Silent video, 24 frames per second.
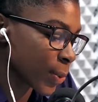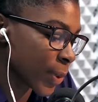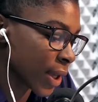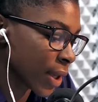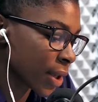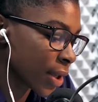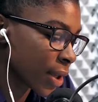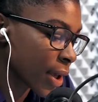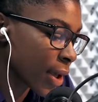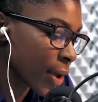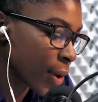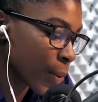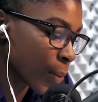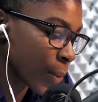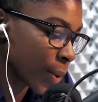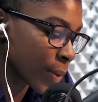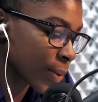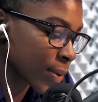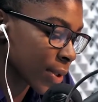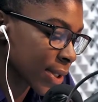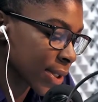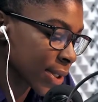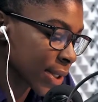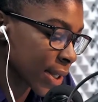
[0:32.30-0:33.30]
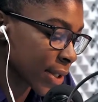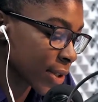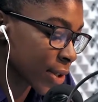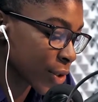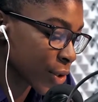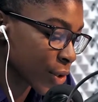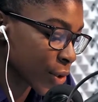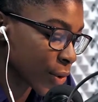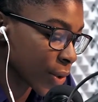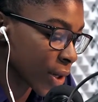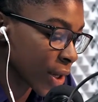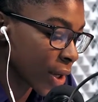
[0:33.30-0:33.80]
week, we will see the
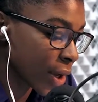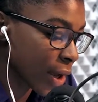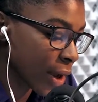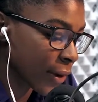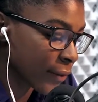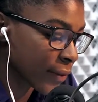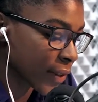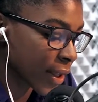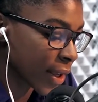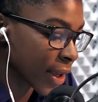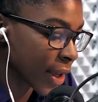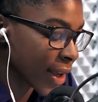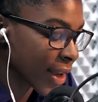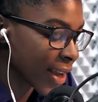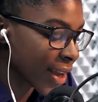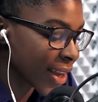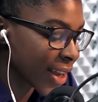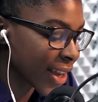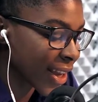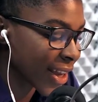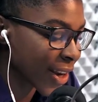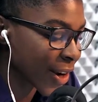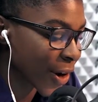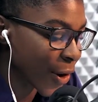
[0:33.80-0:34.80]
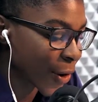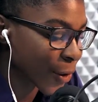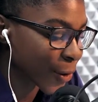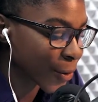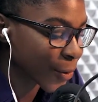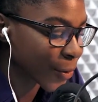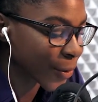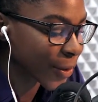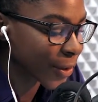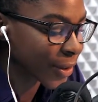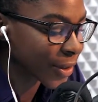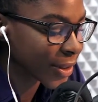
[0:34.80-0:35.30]
shooting of the
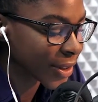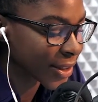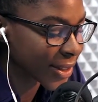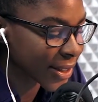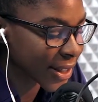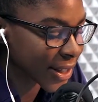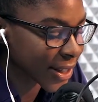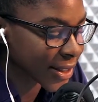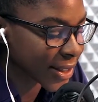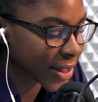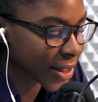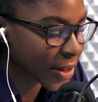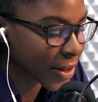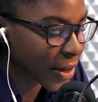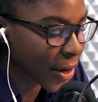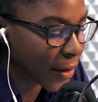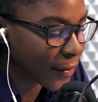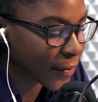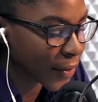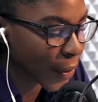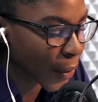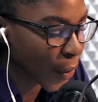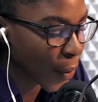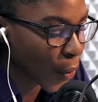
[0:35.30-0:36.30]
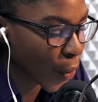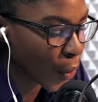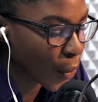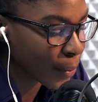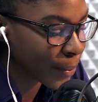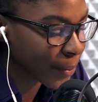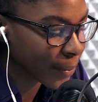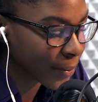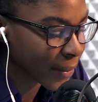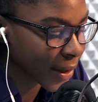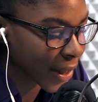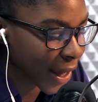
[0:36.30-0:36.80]
inaugural season of the
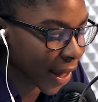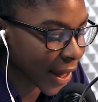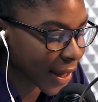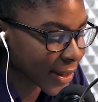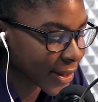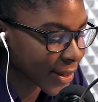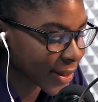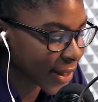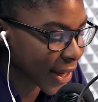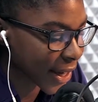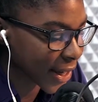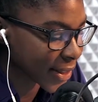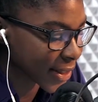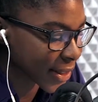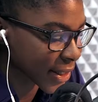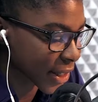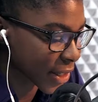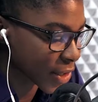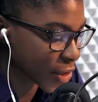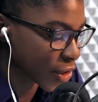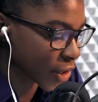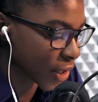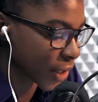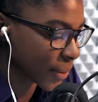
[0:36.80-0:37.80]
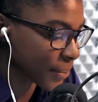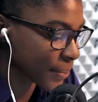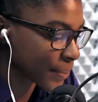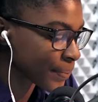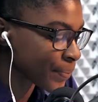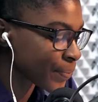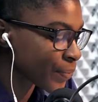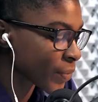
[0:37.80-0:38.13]
Home Gas Test Kitchen.